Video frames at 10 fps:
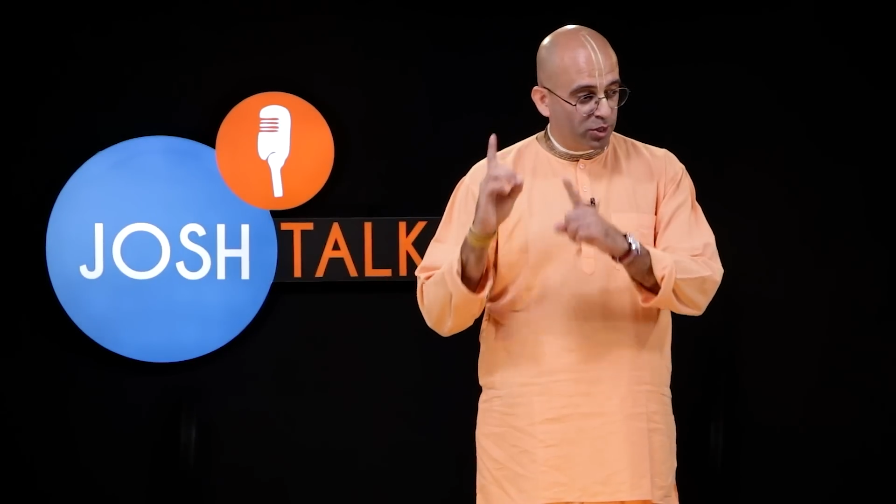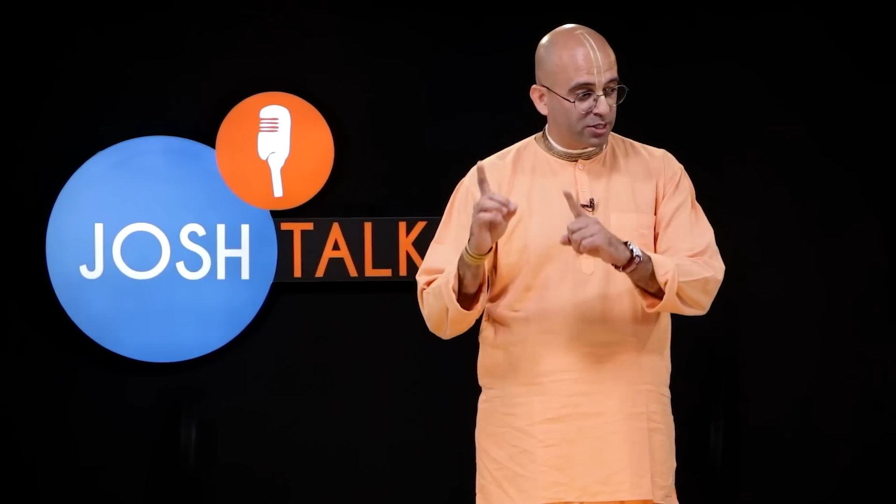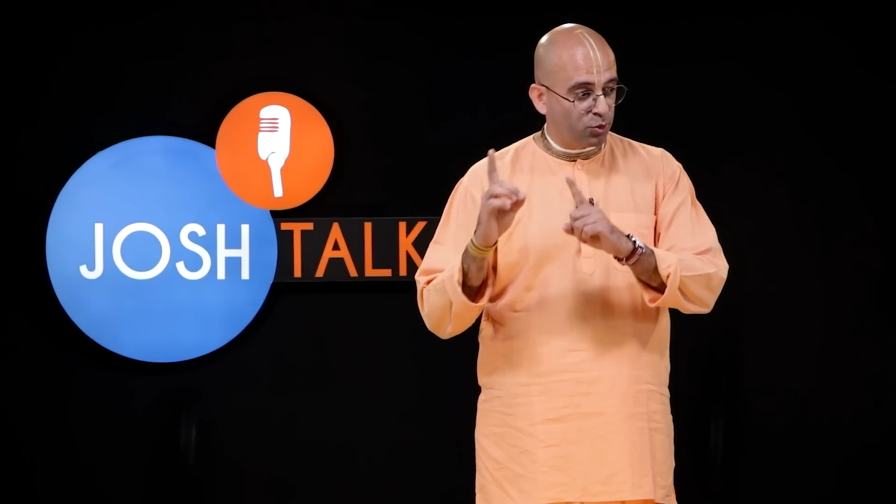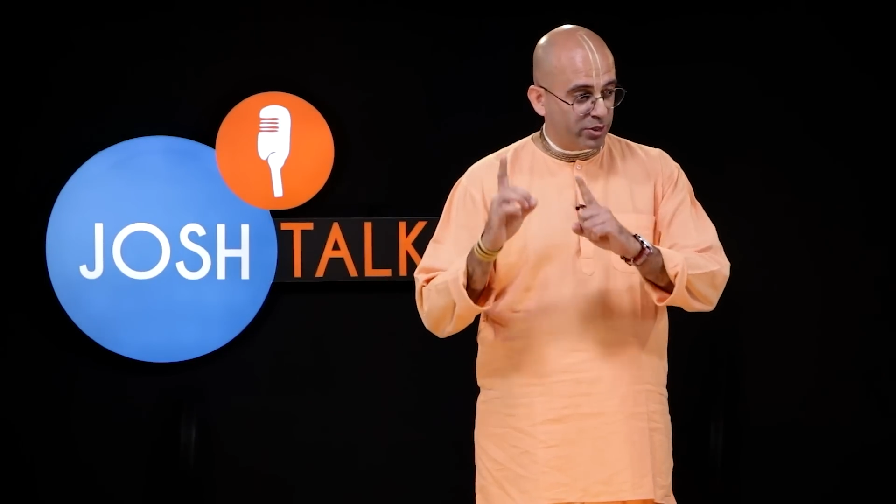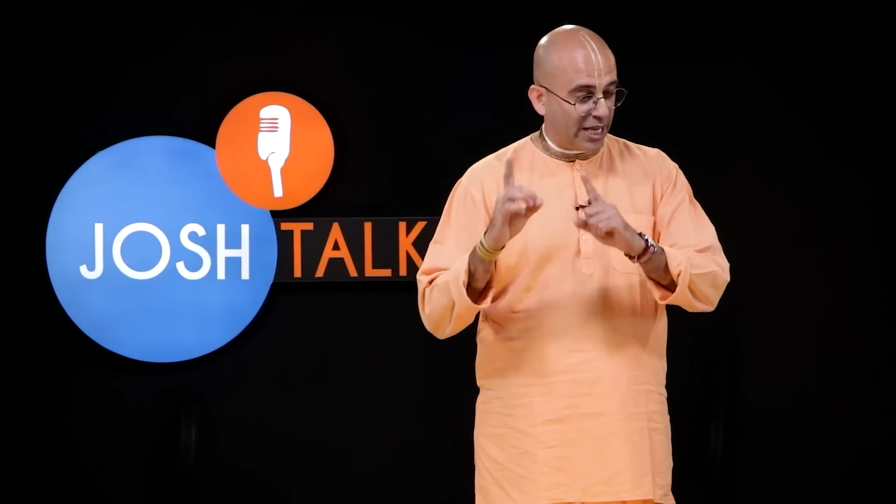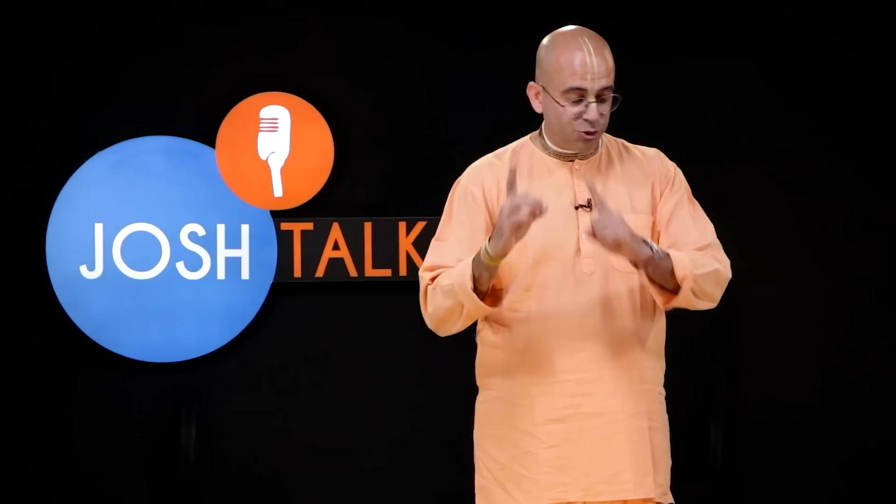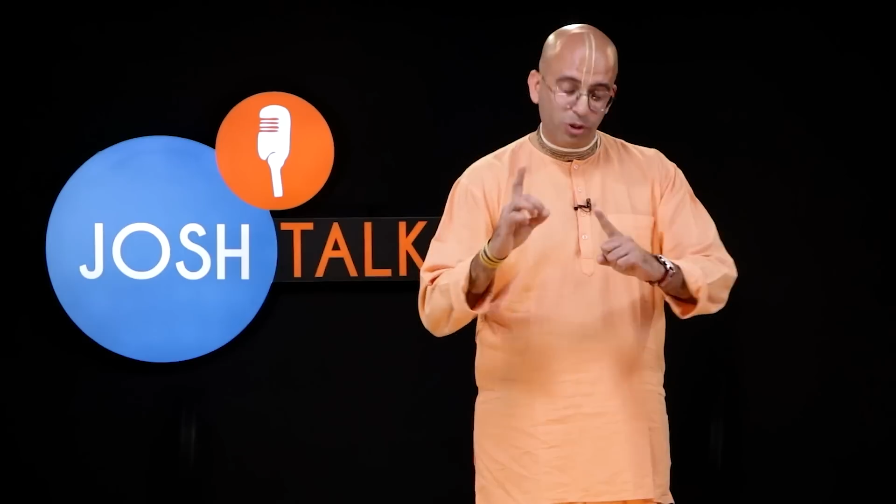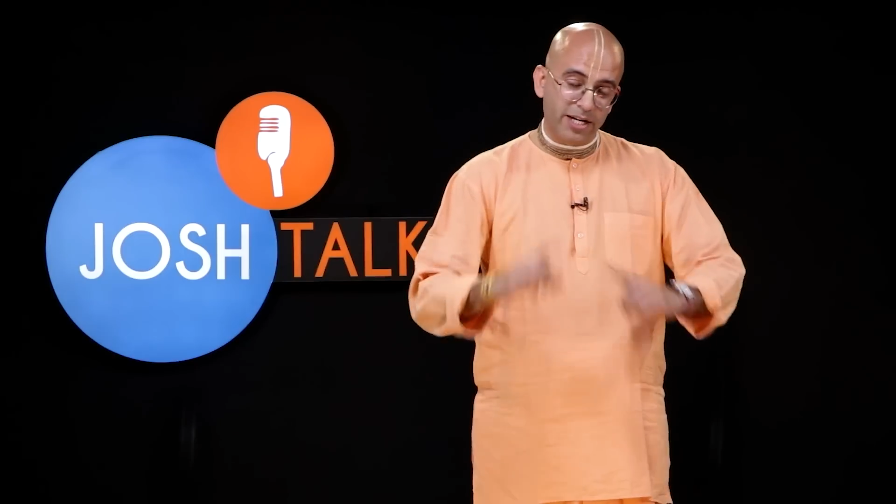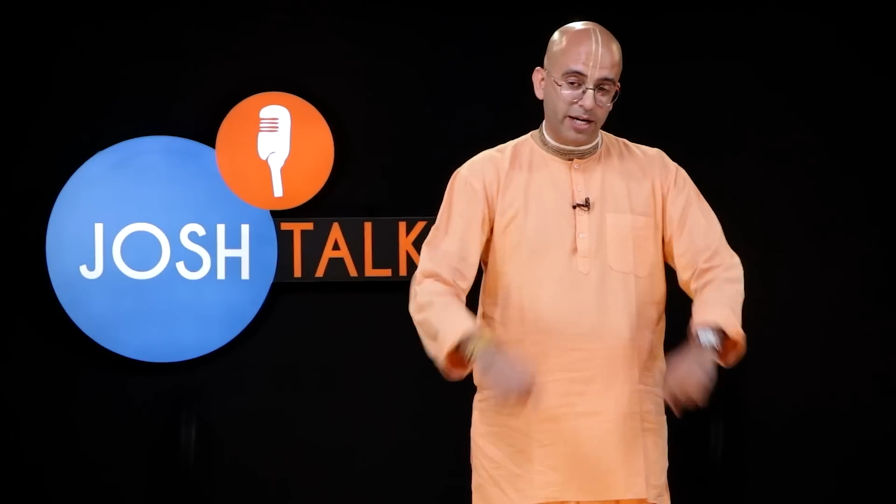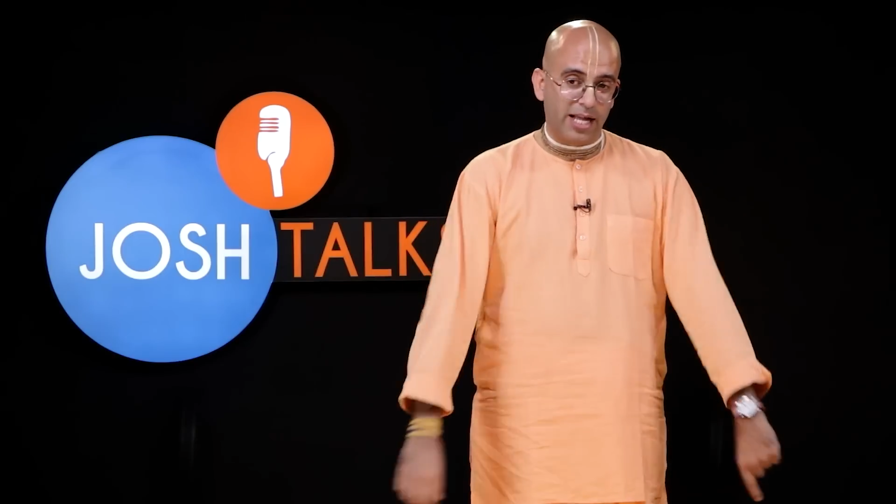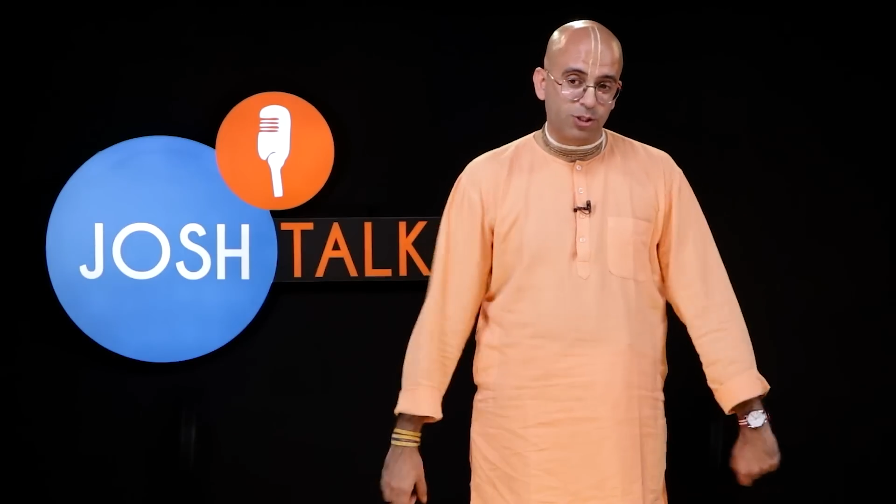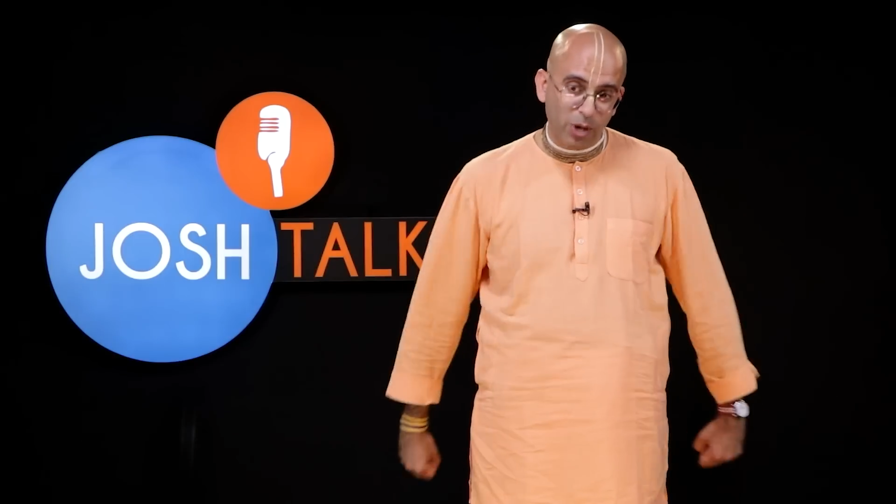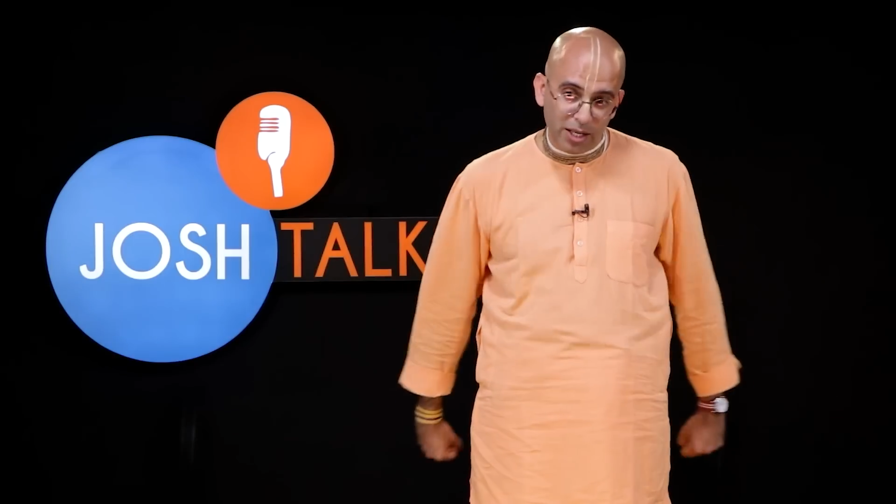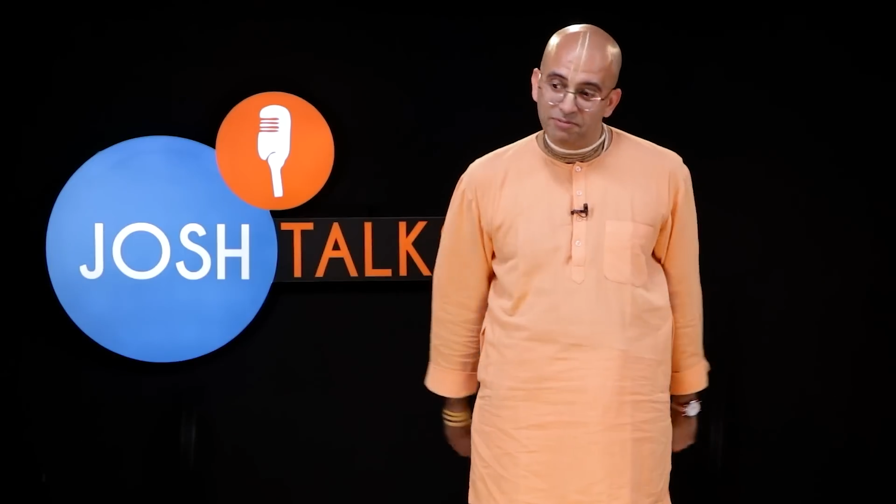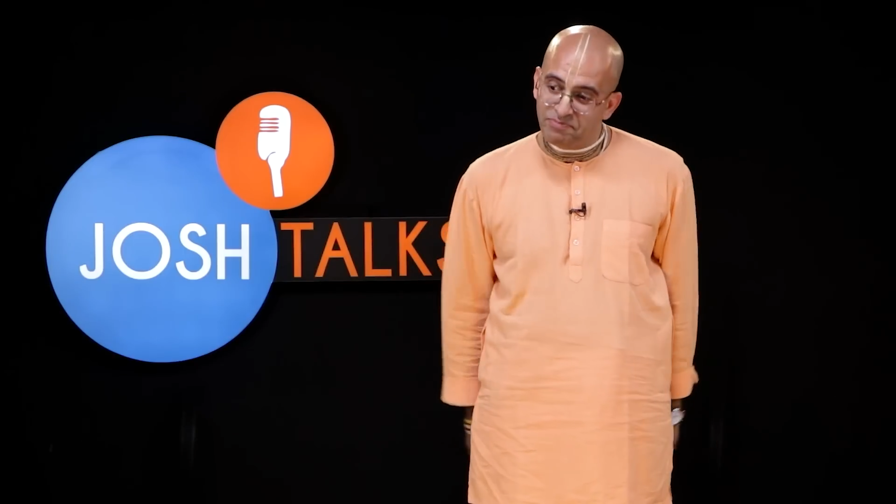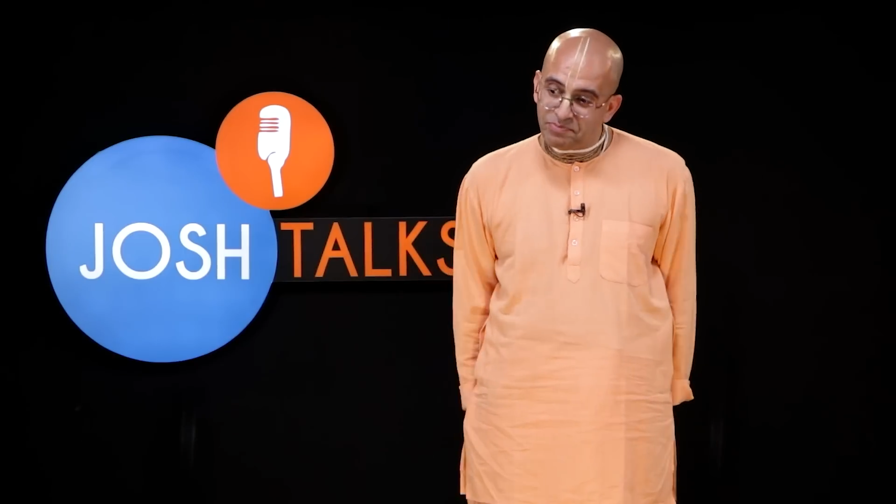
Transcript: is educated as well.